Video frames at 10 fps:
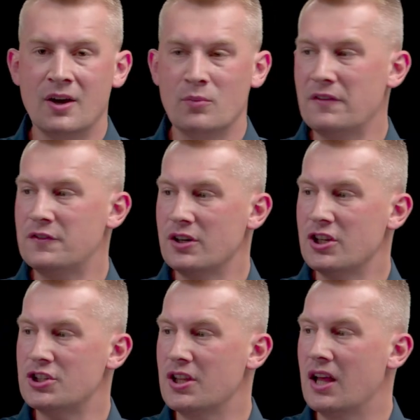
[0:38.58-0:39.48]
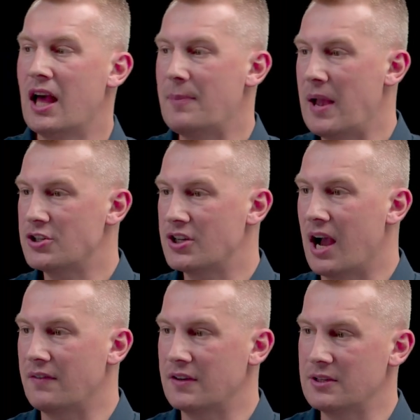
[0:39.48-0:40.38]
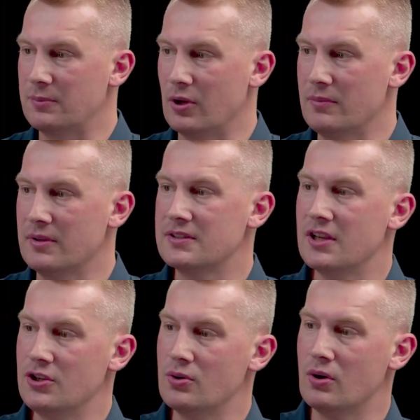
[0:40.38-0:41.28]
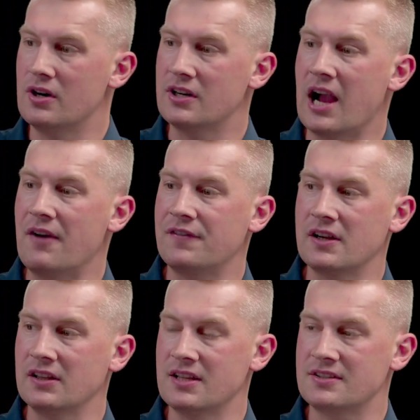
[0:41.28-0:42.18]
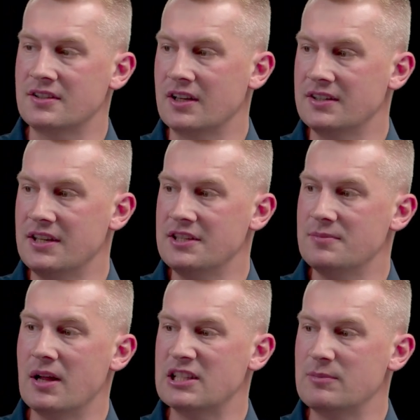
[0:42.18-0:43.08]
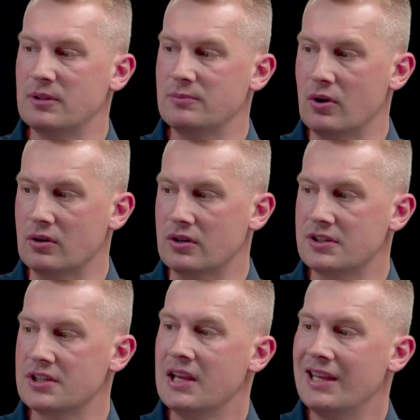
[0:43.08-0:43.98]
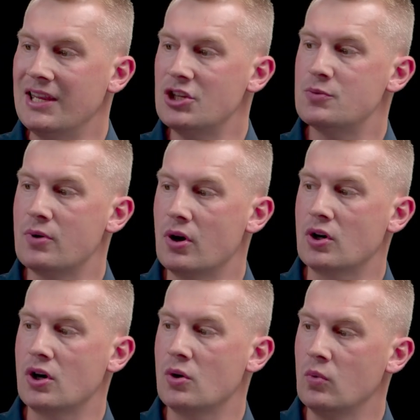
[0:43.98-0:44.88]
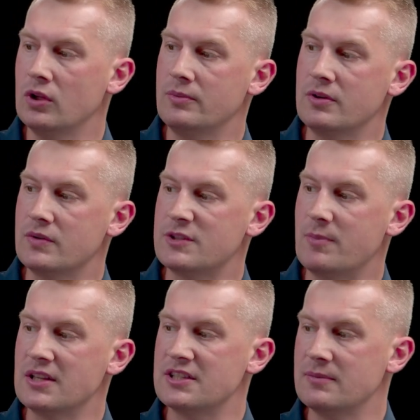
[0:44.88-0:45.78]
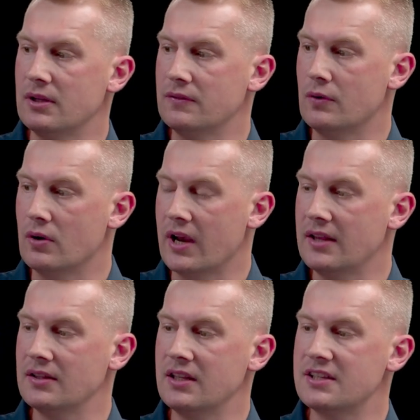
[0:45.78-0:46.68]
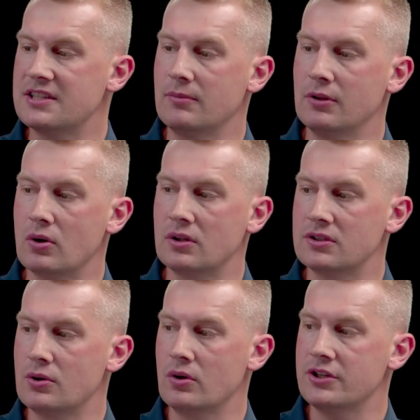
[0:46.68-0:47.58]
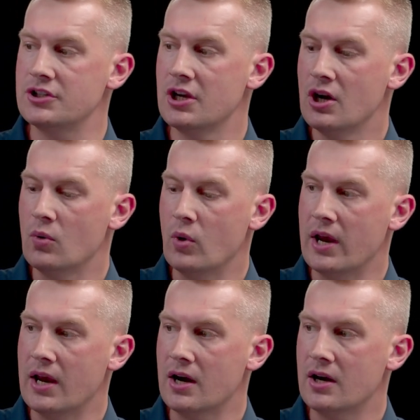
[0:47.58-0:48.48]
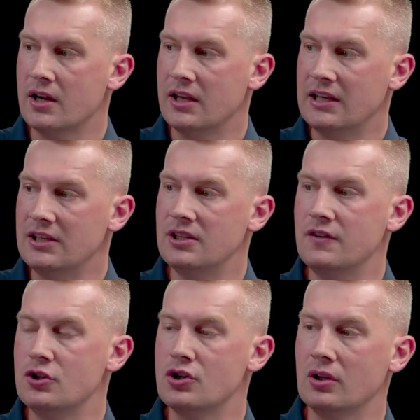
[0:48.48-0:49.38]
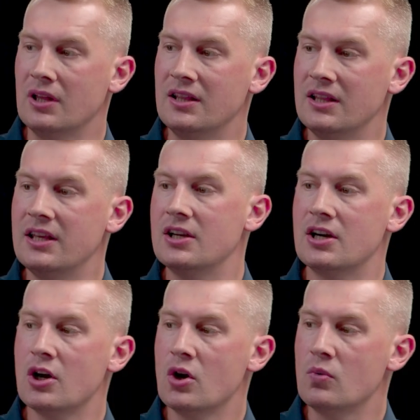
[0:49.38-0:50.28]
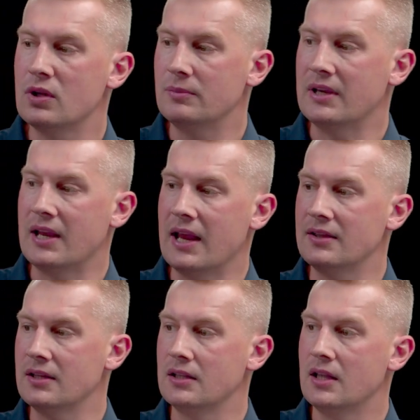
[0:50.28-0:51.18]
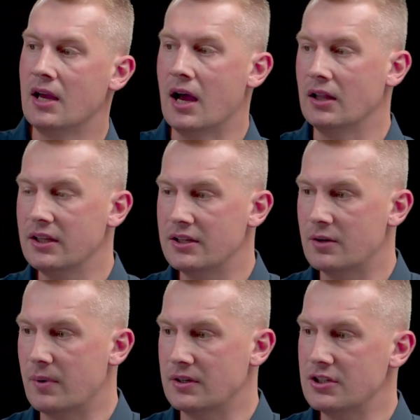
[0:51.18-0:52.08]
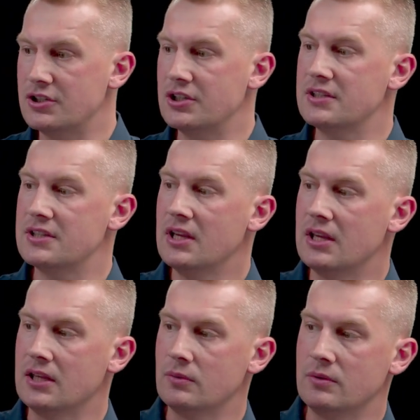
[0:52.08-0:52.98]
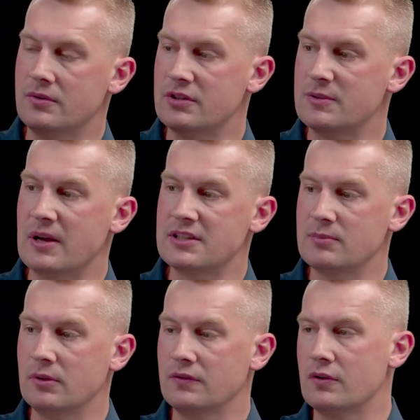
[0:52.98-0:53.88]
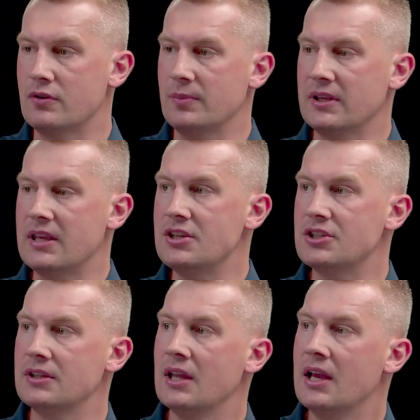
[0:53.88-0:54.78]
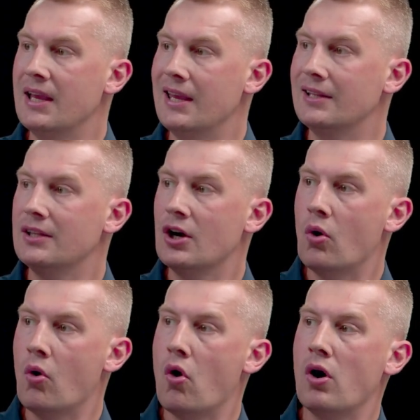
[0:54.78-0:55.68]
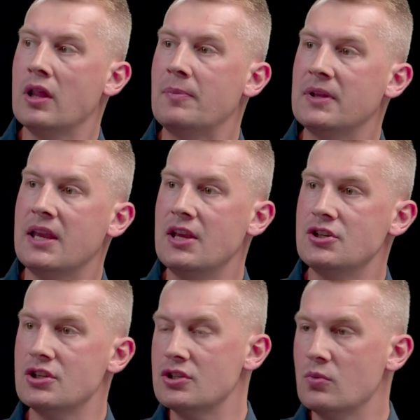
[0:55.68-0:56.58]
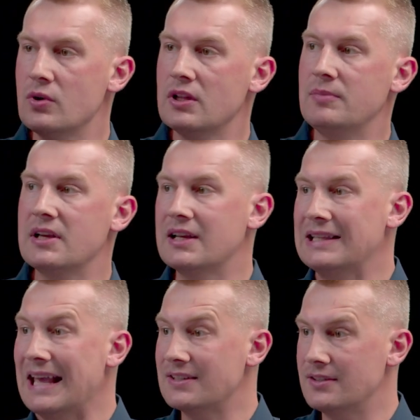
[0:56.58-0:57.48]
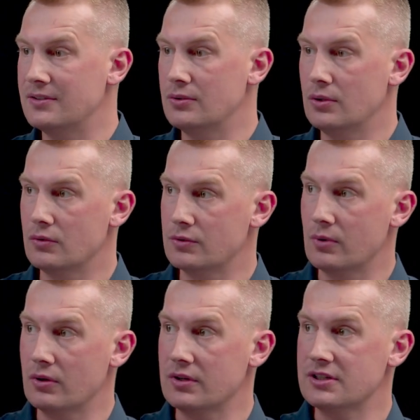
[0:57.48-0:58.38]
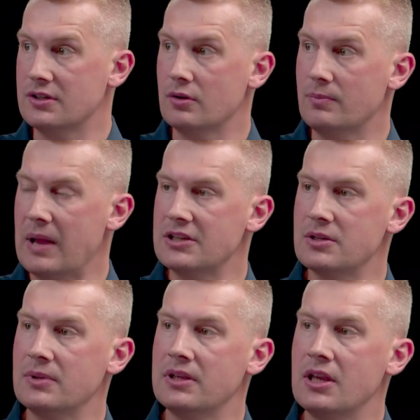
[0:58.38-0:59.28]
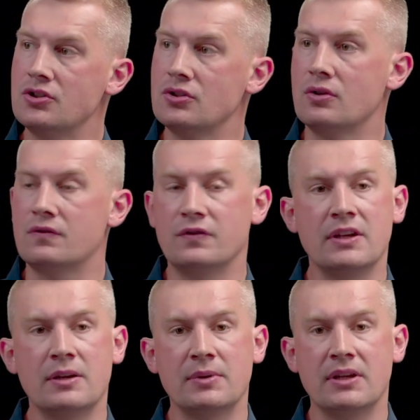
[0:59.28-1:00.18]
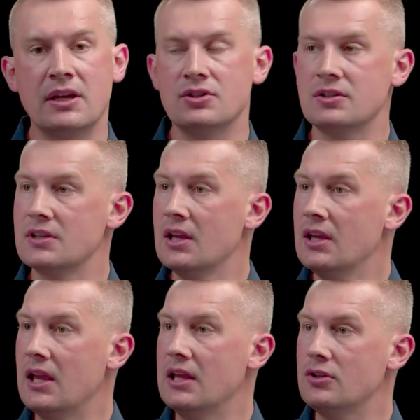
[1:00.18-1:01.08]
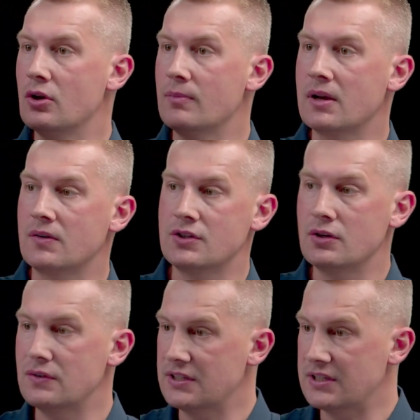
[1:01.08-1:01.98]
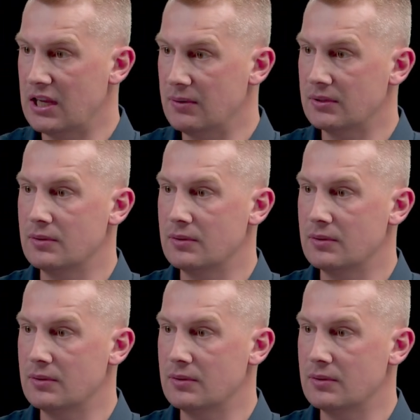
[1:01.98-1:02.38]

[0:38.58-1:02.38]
With traditional Apache Kafka deployment, your Kafka cluster contains multiple brokers. Each broker will be responsible for handling some local storage where individual leader will be handle uh, leader partitions. It will be responsible for replication and all applications will be connected to those brokers. Your batch application, your Flink applications, and your microservices can